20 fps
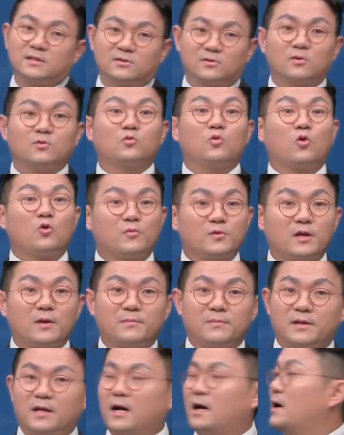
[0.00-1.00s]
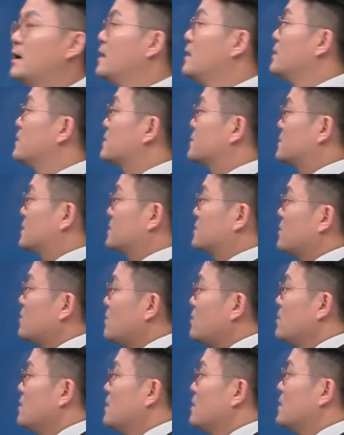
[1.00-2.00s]
Subcrestal
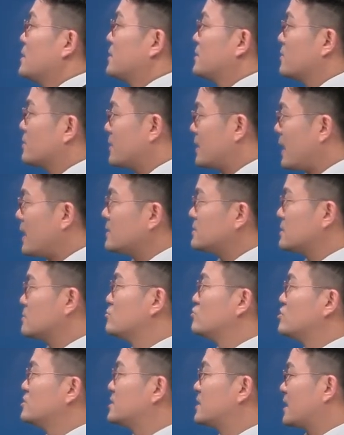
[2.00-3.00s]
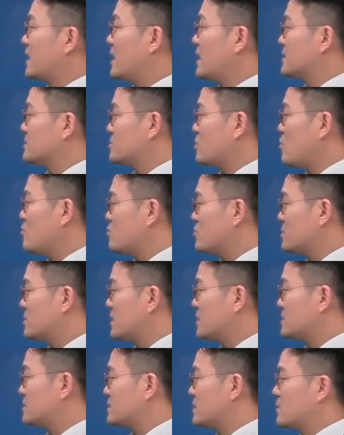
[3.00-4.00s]
positioning of an implant can create a problem.